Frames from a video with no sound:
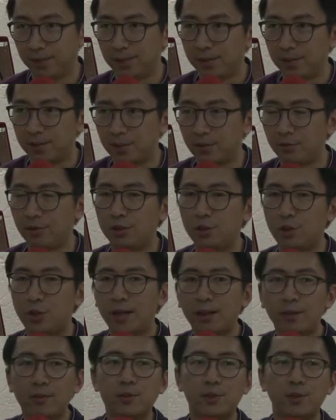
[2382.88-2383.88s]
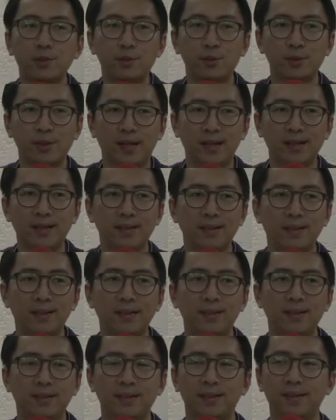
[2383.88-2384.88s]
So the generation today,
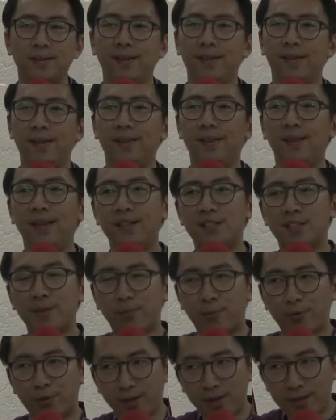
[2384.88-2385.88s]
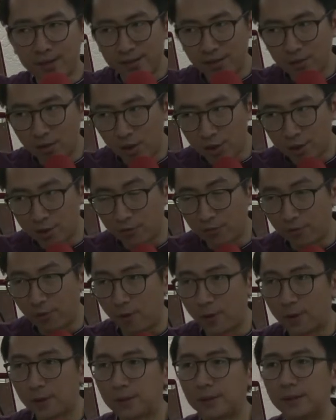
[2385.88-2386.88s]
they suppress the knowledge of
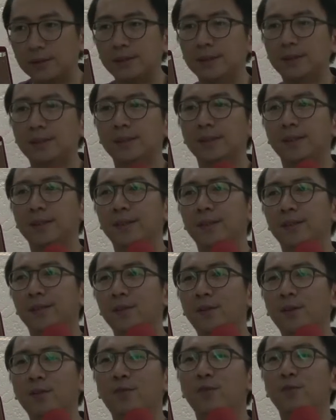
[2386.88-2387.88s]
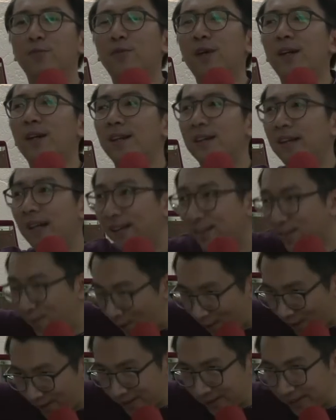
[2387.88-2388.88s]
God, not to find another
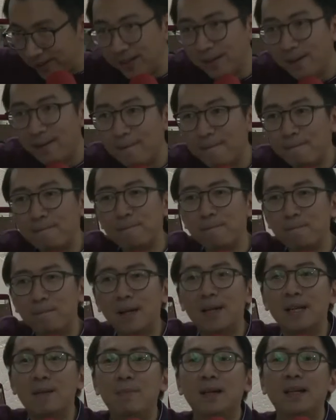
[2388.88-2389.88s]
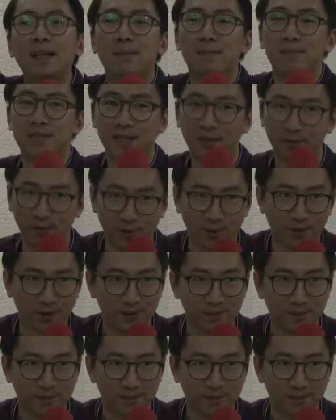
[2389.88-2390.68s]
God, but they make themselves God.